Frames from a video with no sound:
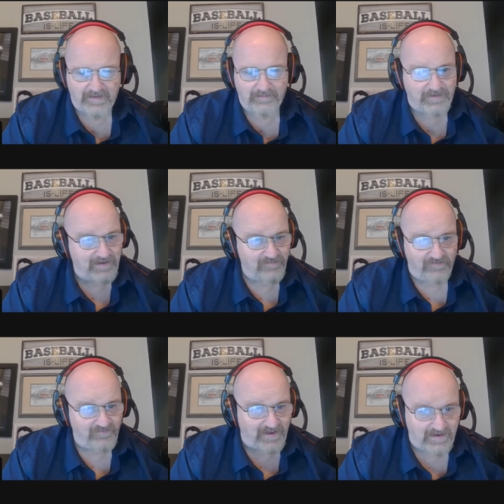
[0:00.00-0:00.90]
but
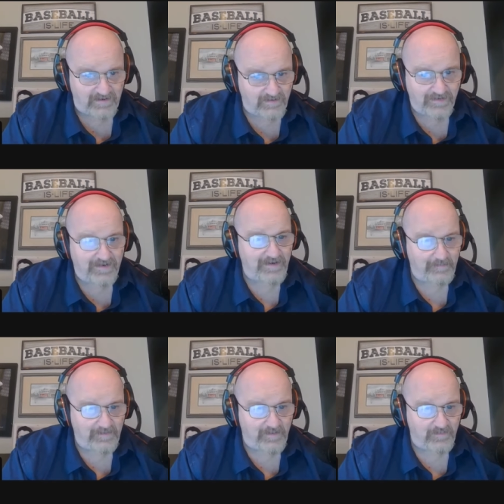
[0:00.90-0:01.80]
Angela's on here and they
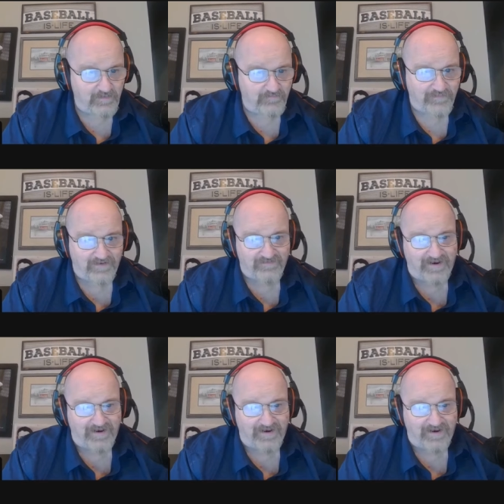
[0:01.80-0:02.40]
become good friends.